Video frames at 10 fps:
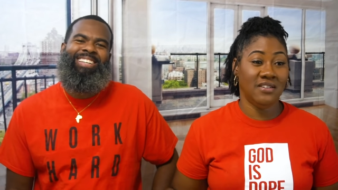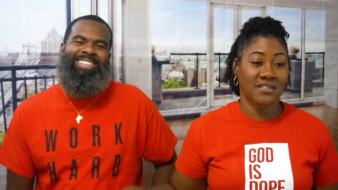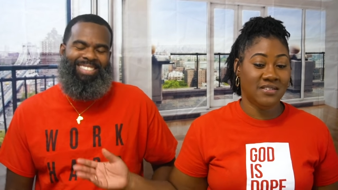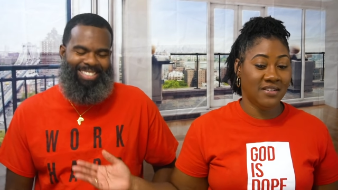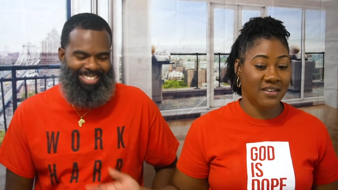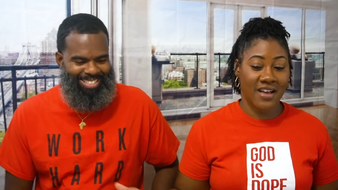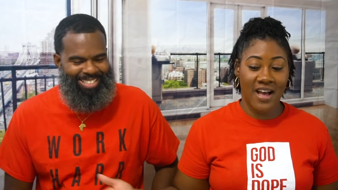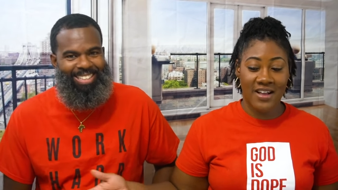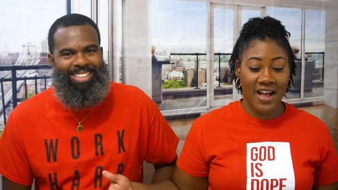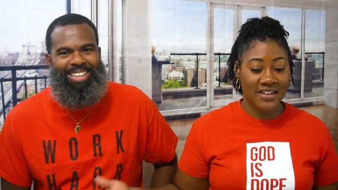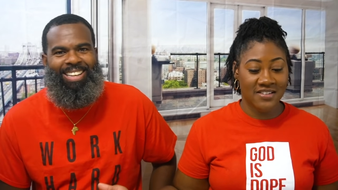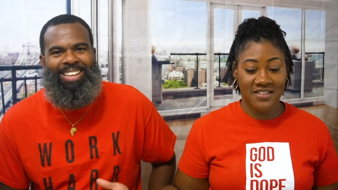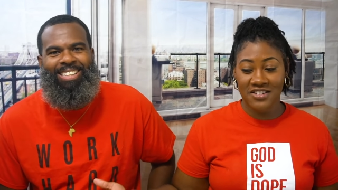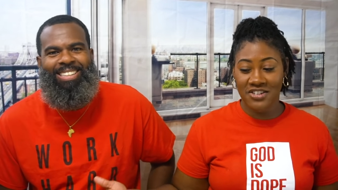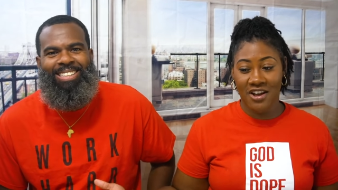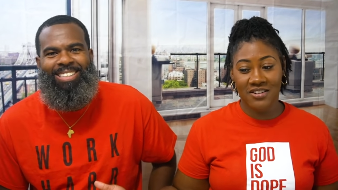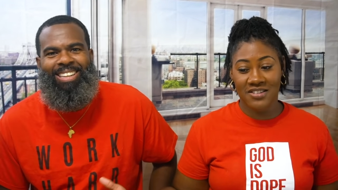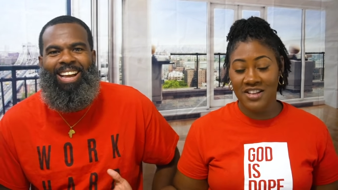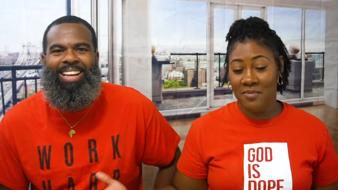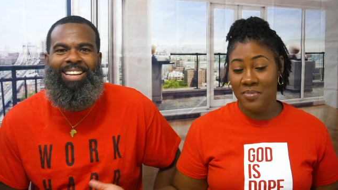Speaker 1: listen, I, I just need y'all to
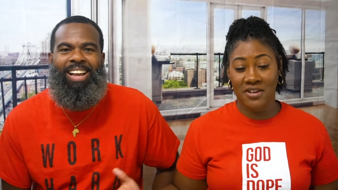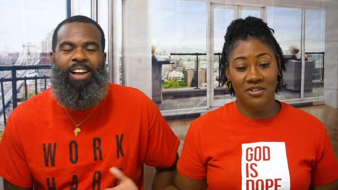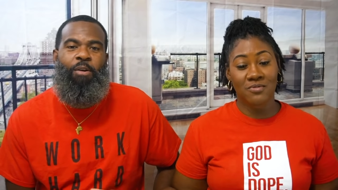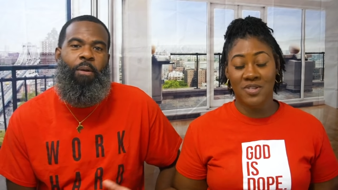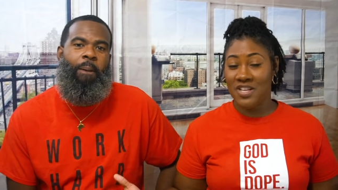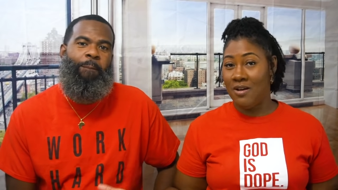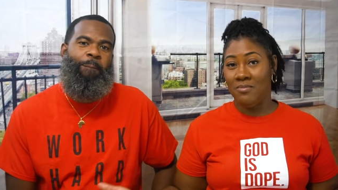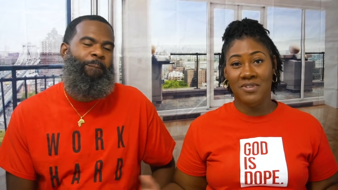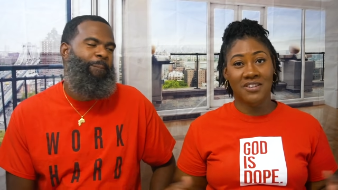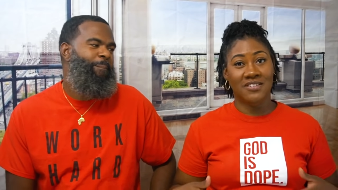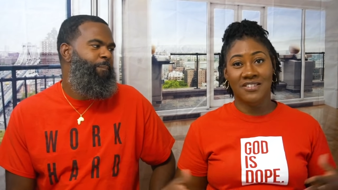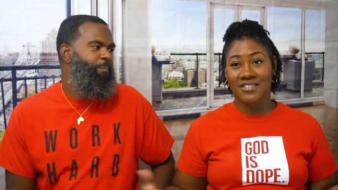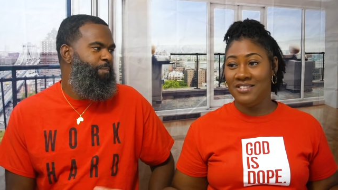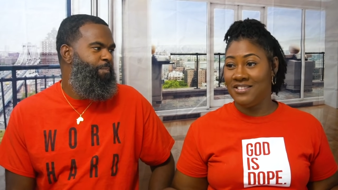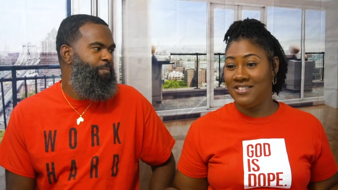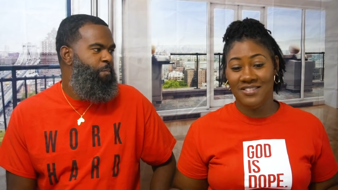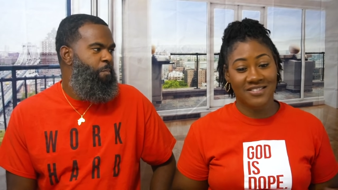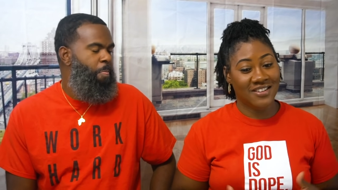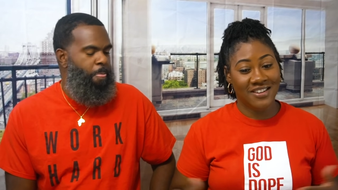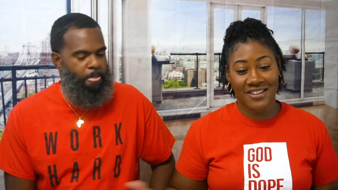step in and do something. Because
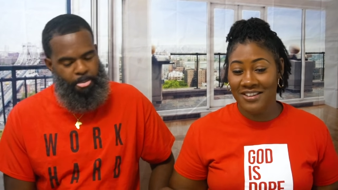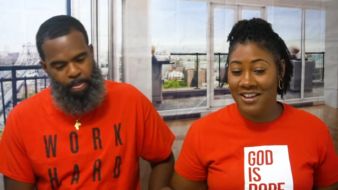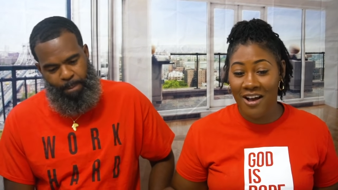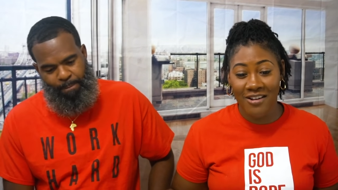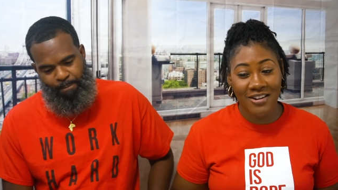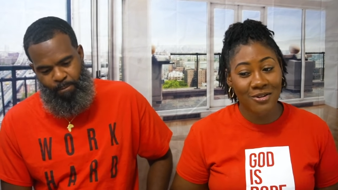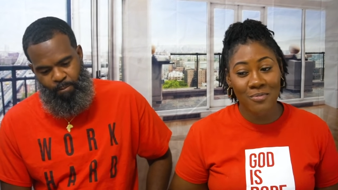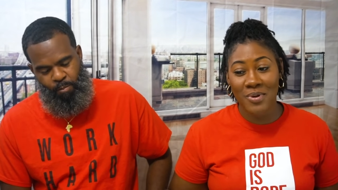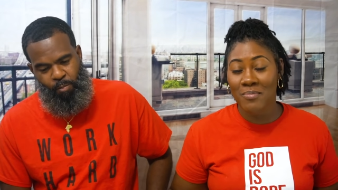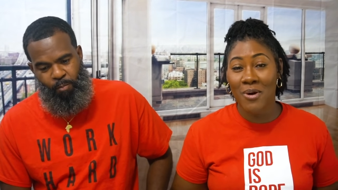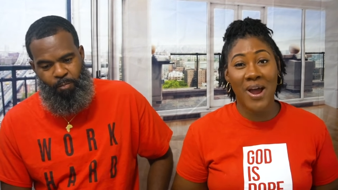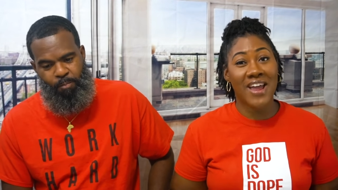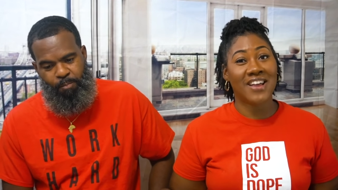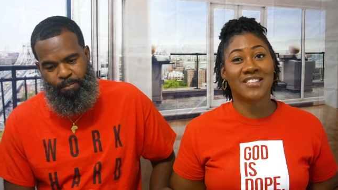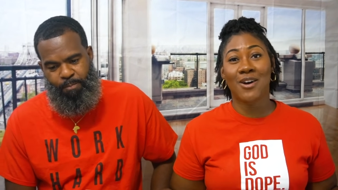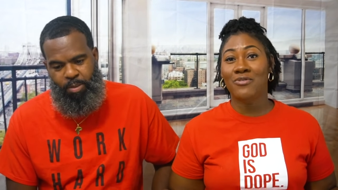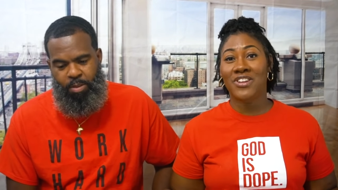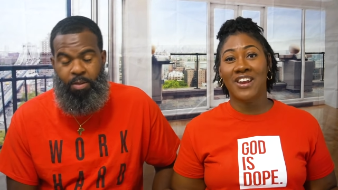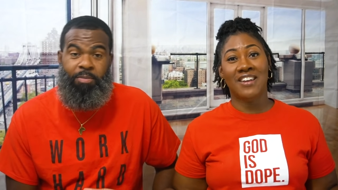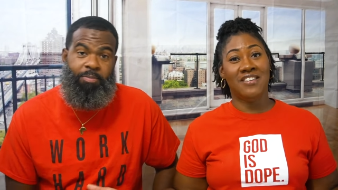y'all a little bit more hands off
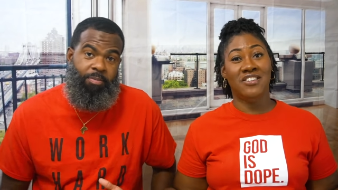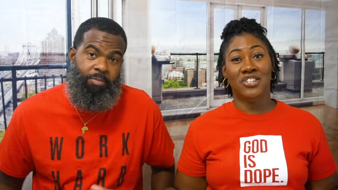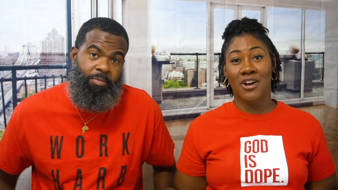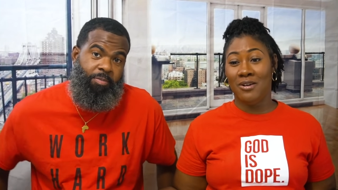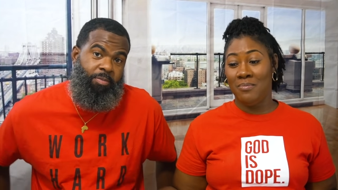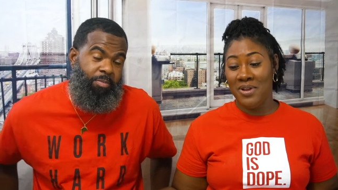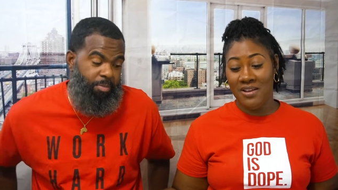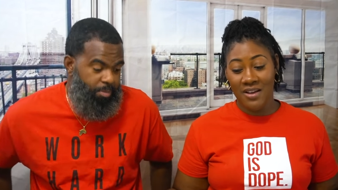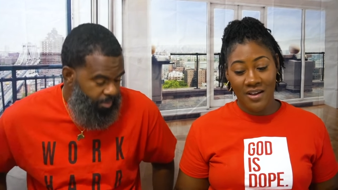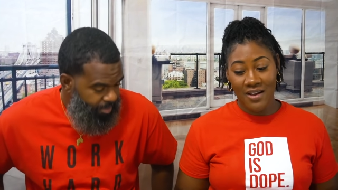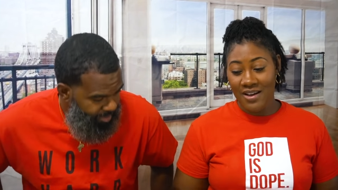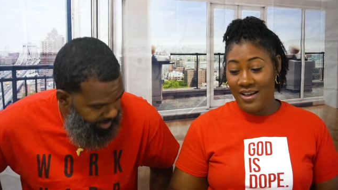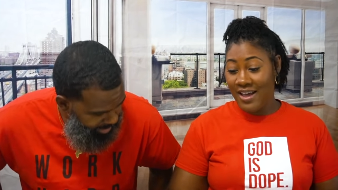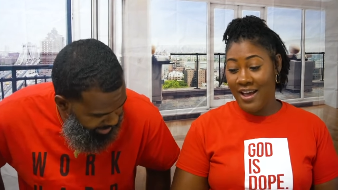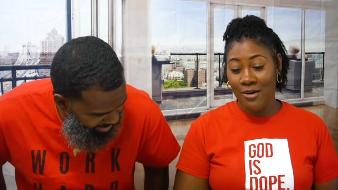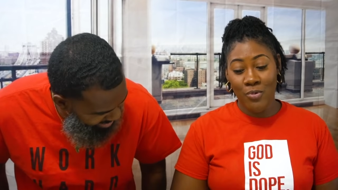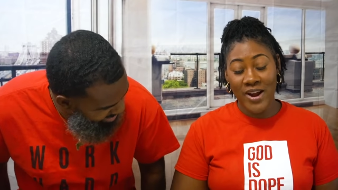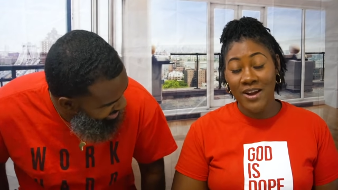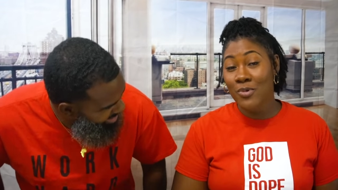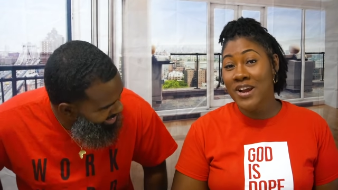than I need y'all to be.
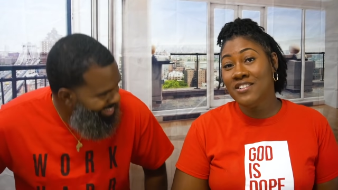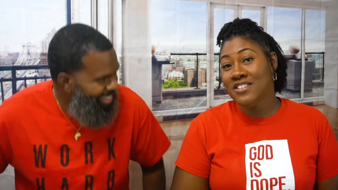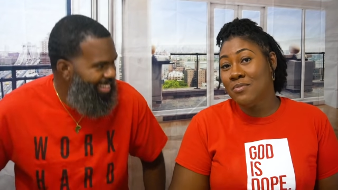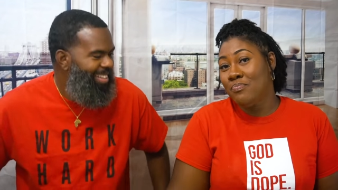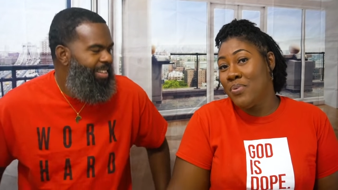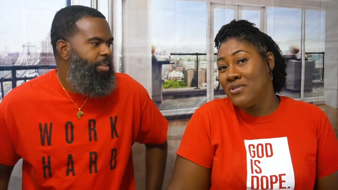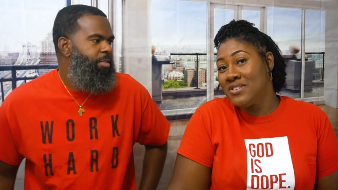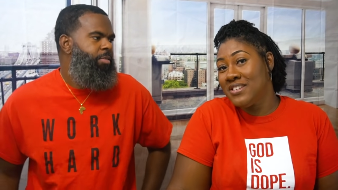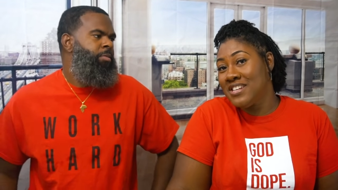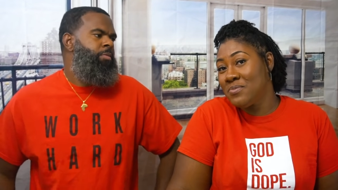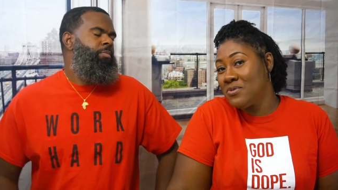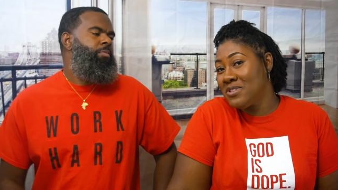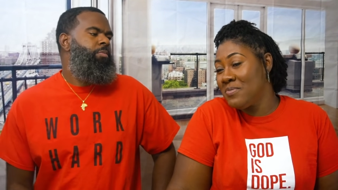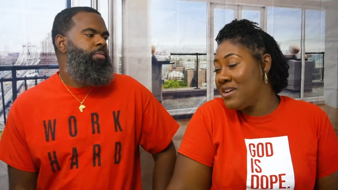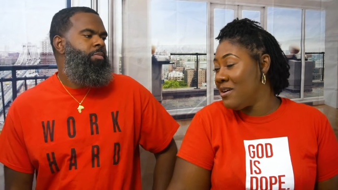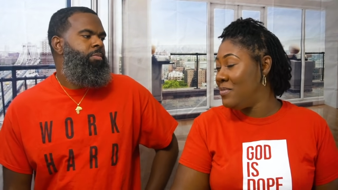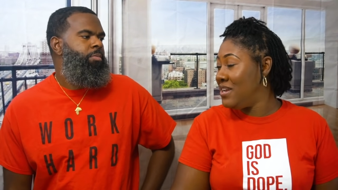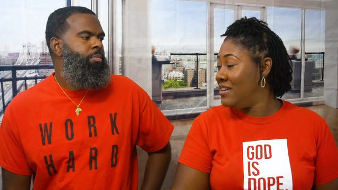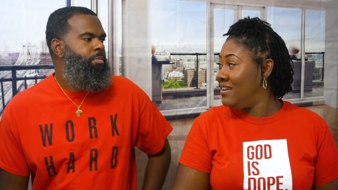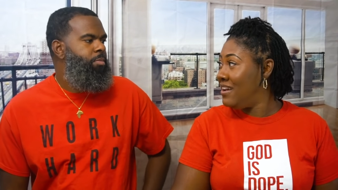Where Where's the person that's supposed to be coming
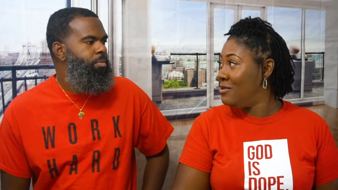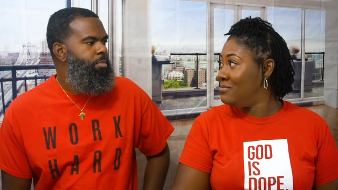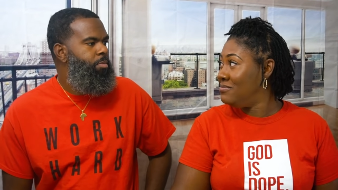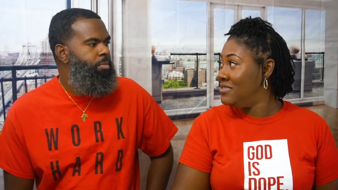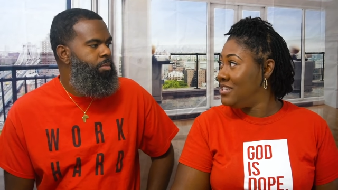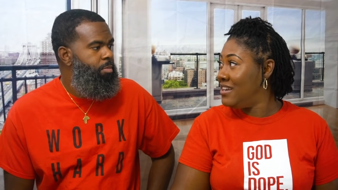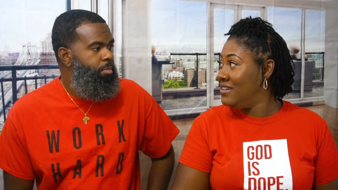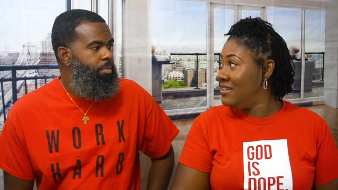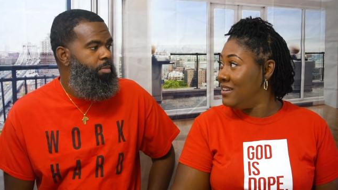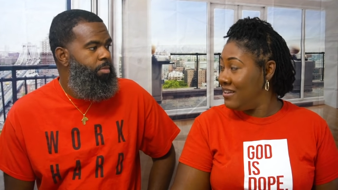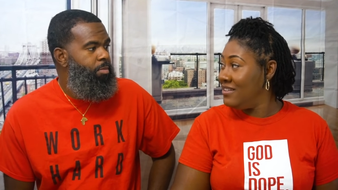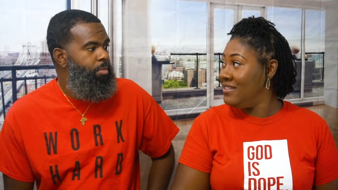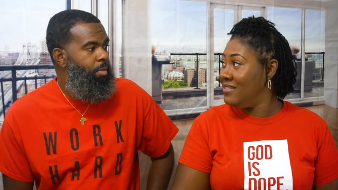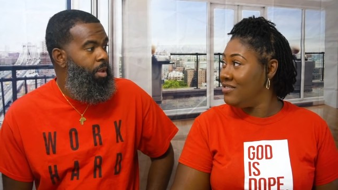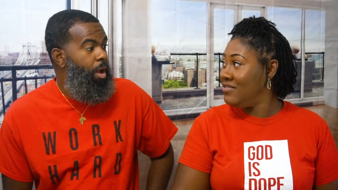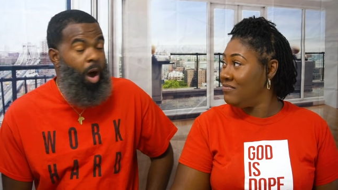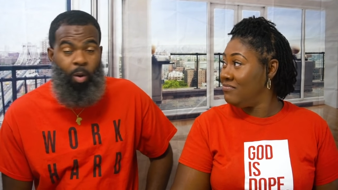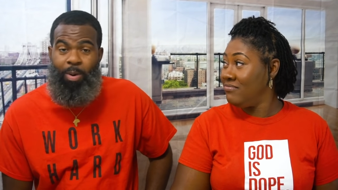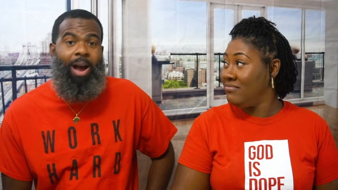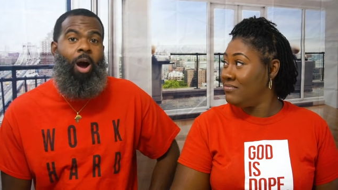in to help Jalen?
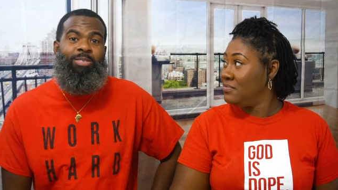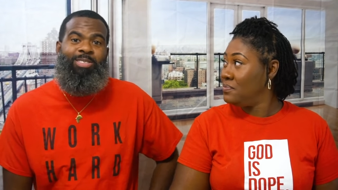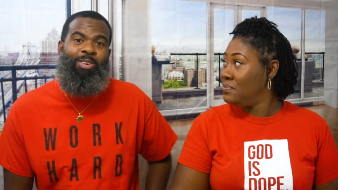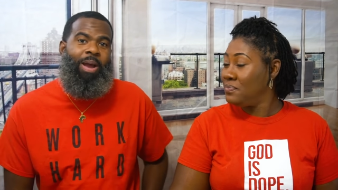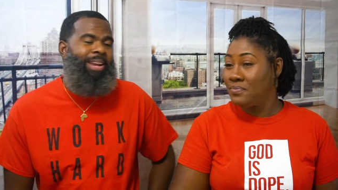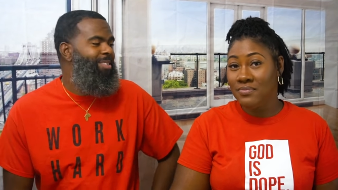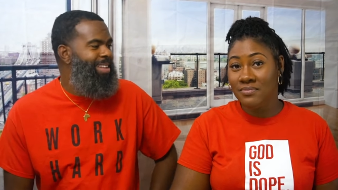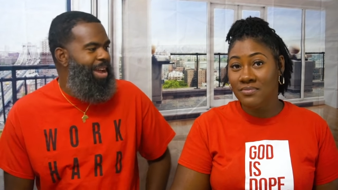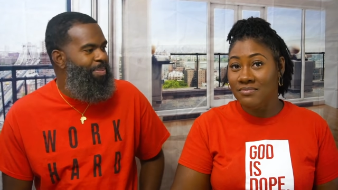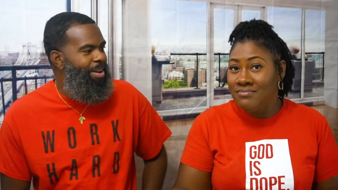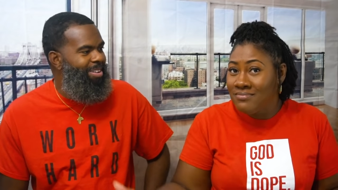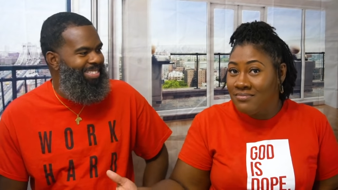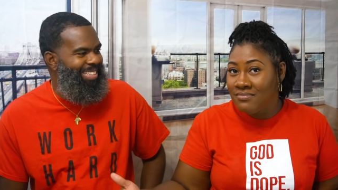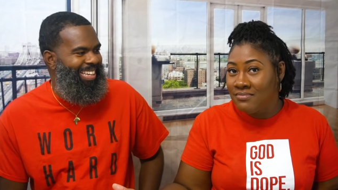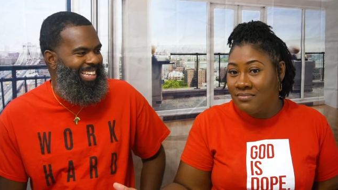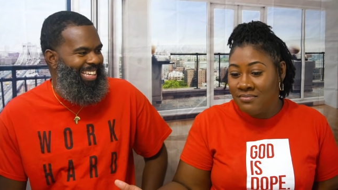Oh, we all still waiting on that person.